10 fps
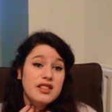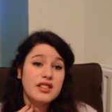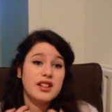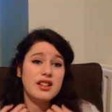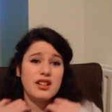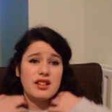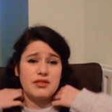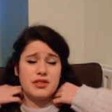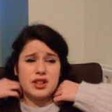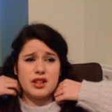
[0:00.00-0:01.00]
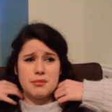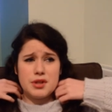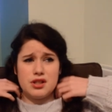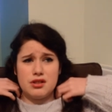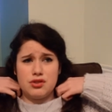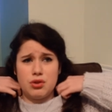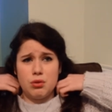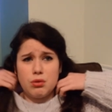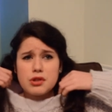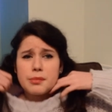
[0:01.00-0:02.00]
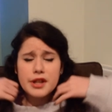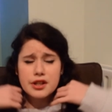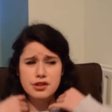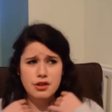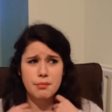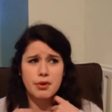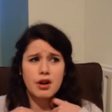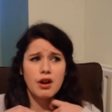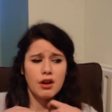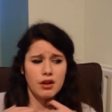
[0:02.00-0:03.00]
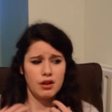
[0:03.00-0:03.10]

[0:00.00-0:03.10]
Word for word: that I feel like I'm being choked by this jumper.